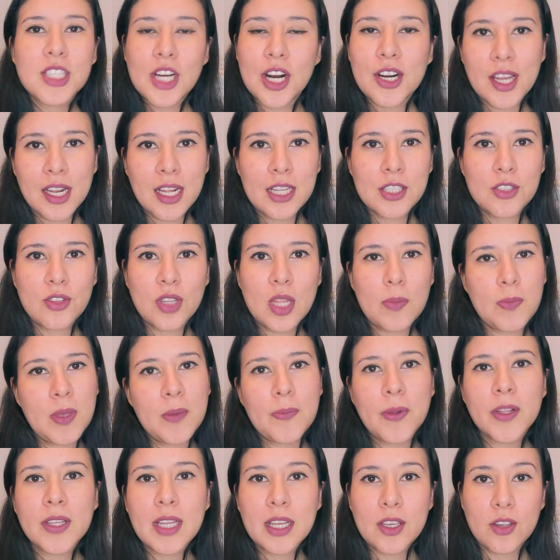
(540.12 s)
target it to the
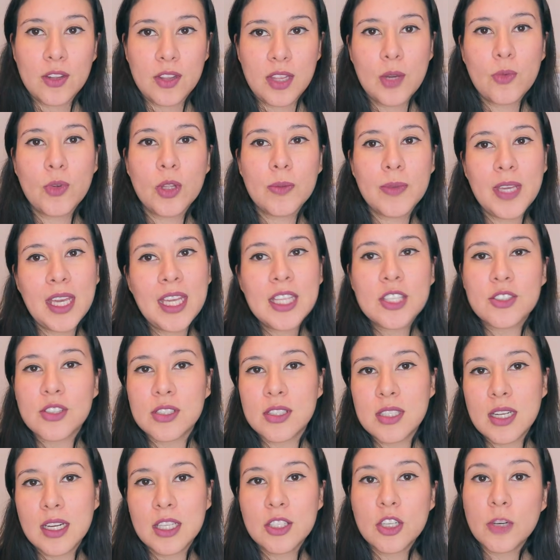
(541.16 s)
people that you think will be
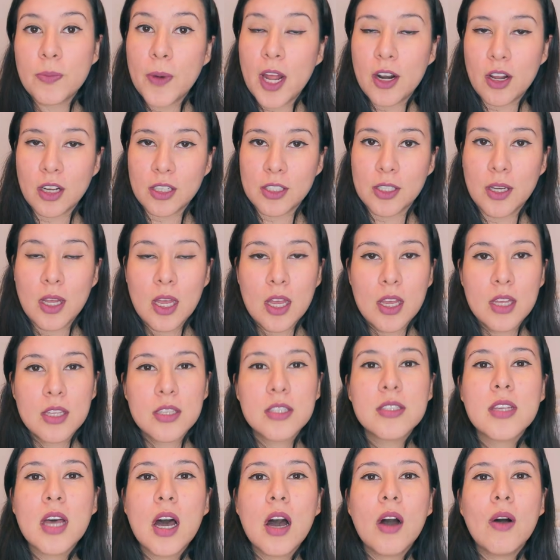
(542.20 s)
interested in your product.
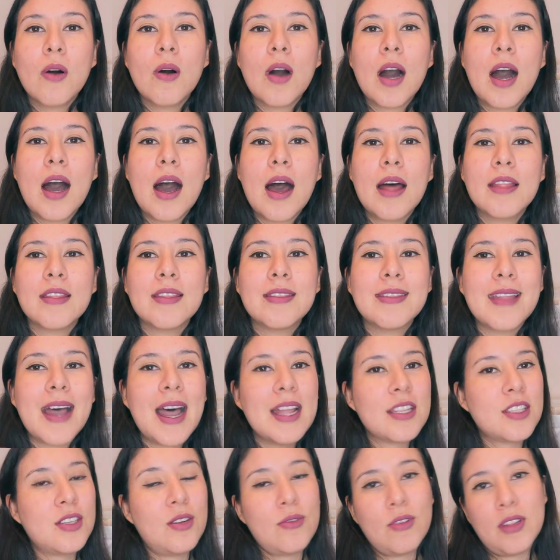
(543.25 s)
So
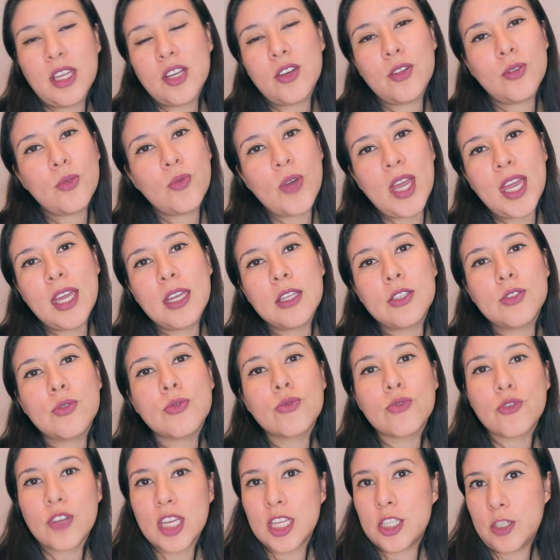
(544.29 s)
that's a really good way to
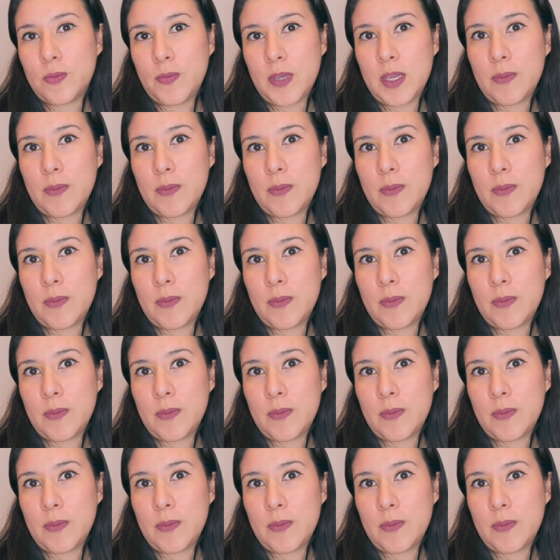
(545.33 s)
reach